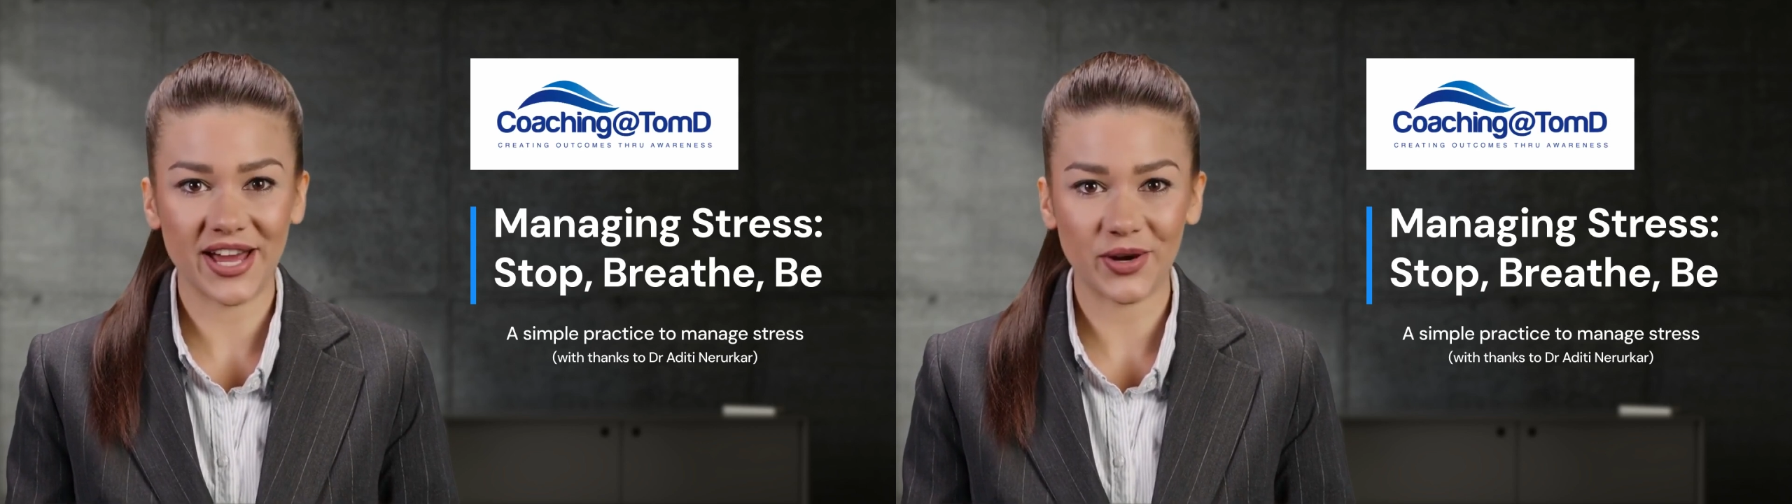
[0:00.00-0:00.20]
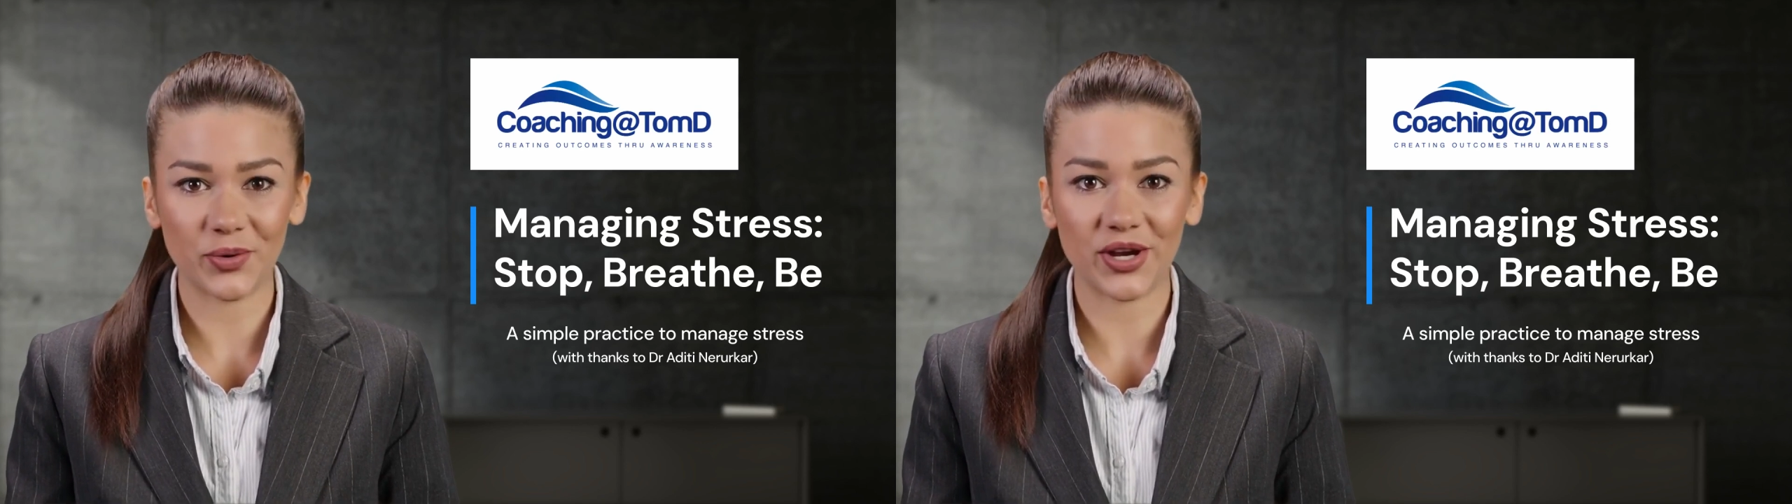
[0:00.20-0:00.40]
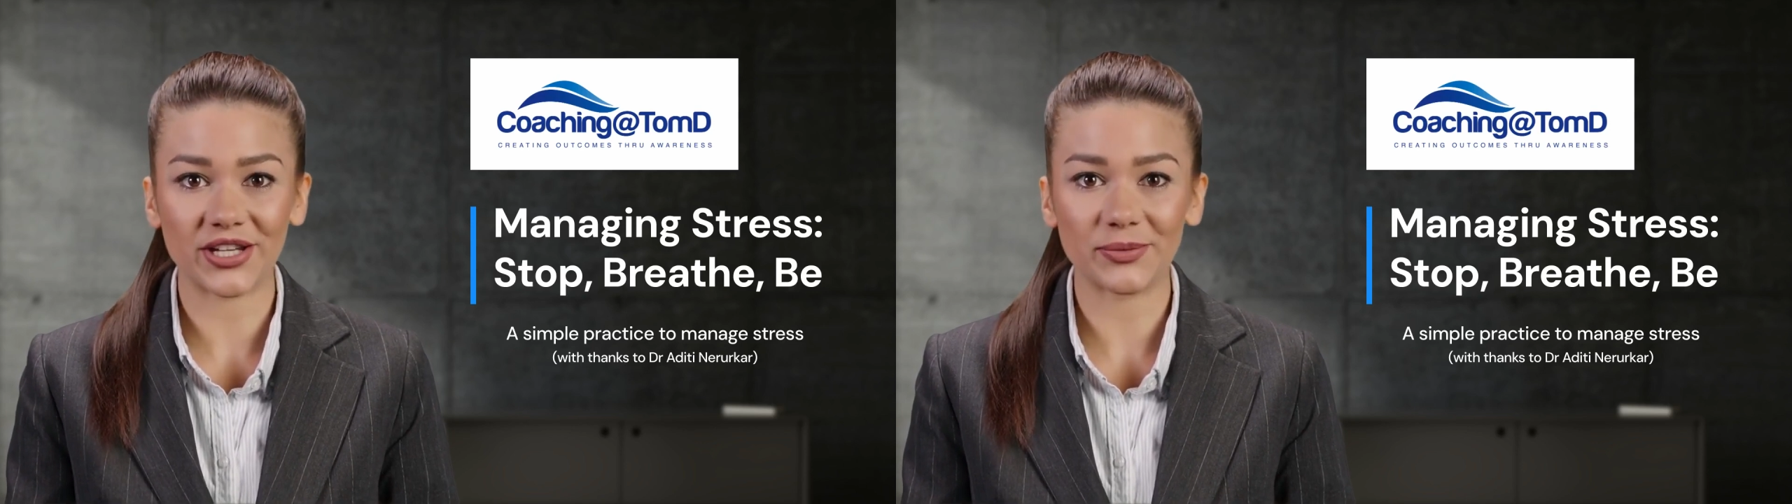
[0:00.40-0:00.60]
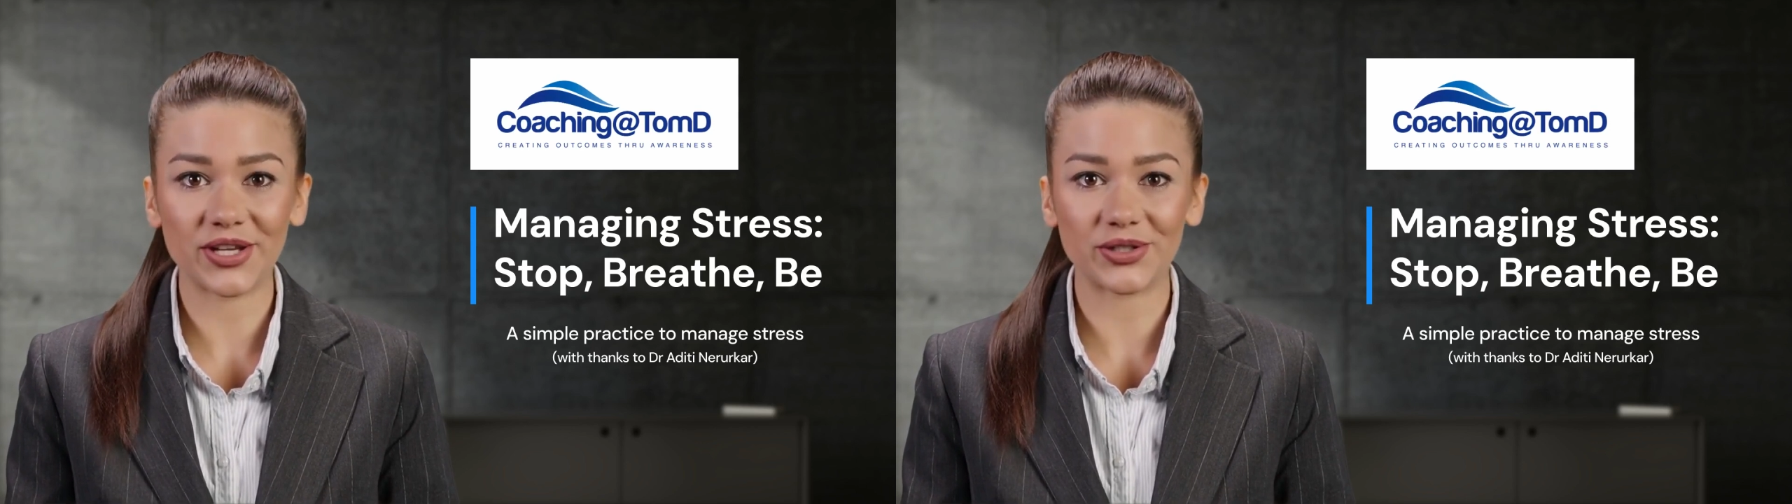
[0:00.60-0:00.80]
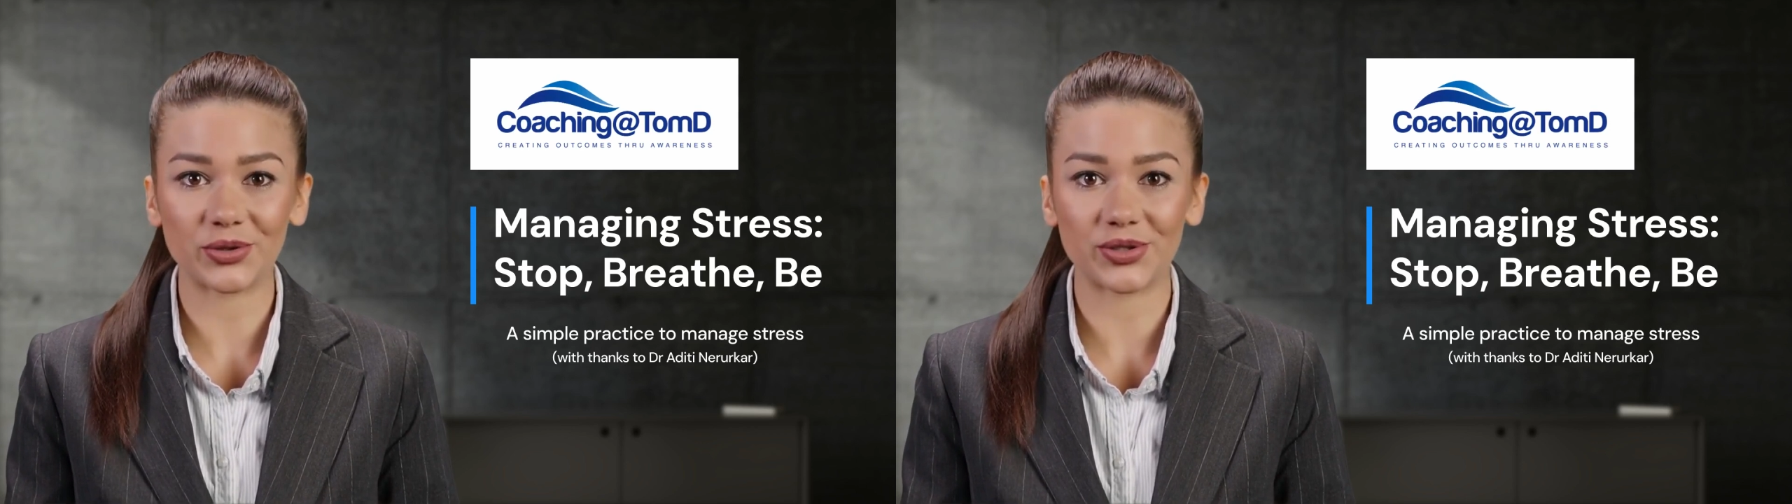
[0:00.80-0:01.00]
outlined
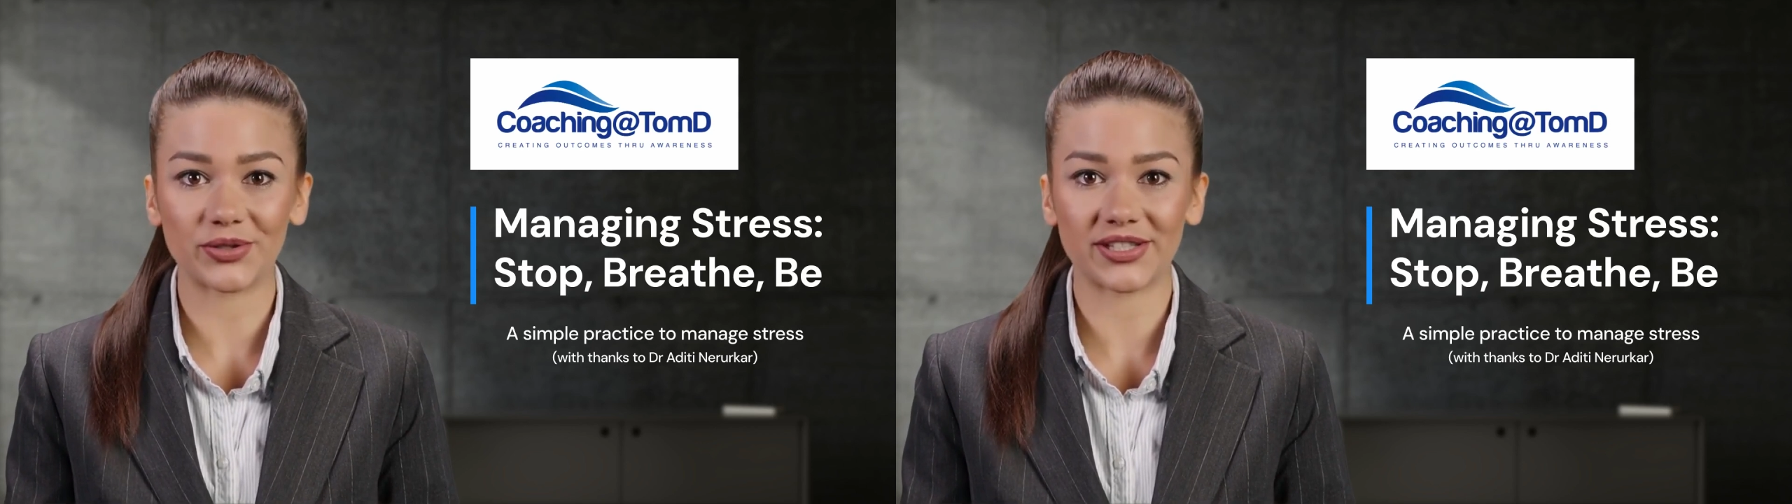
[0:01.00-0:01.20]
by Dr.